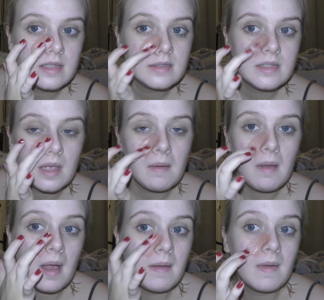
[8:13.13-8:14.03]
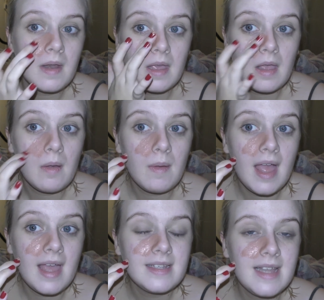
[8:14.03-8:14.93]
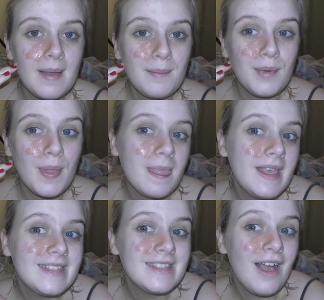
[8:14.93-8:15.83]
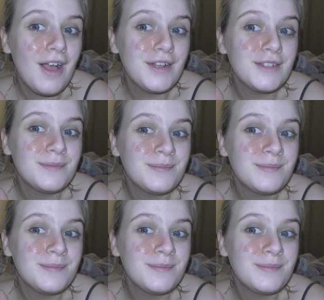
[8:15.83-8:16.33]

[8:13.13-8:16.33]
So I'm gonna go ahead and put this on.